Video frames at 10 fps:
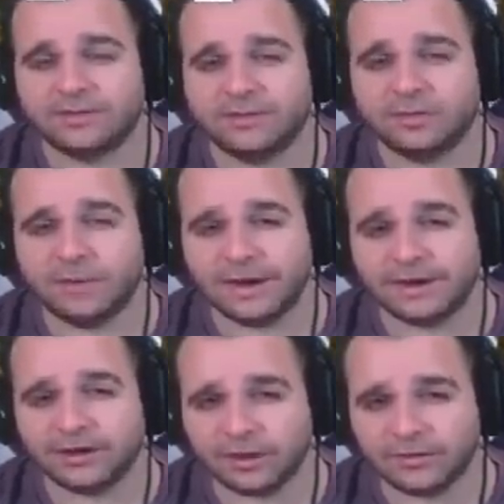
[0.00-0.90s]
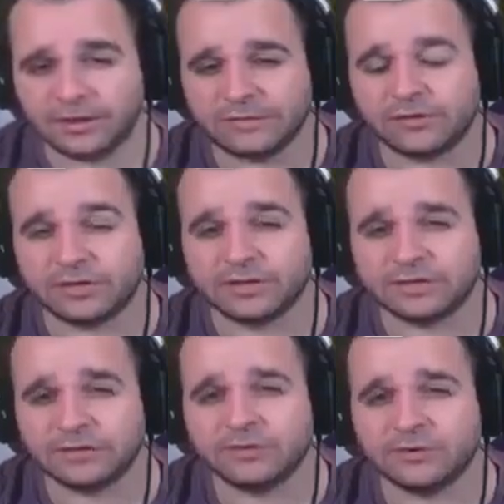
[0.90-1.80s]
the way to go if you're
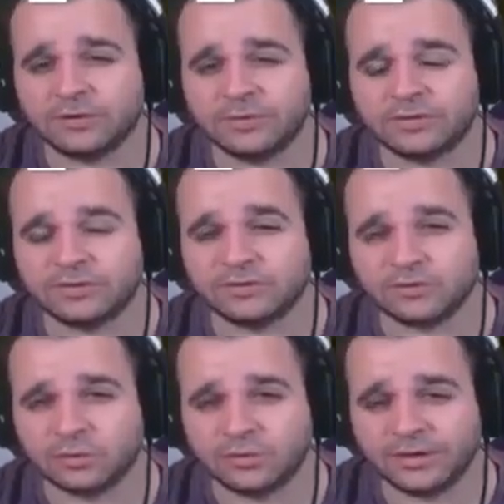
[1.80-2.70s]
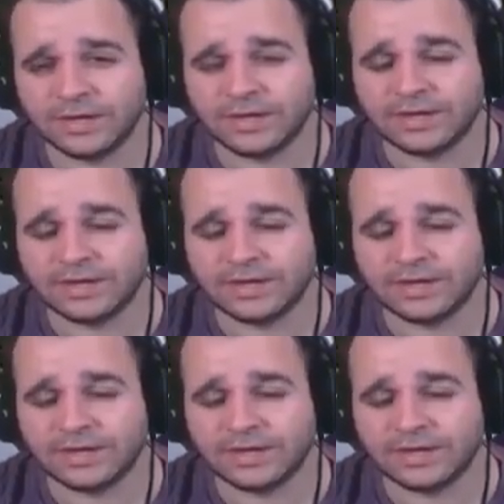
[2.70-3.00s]
continuing on with the story.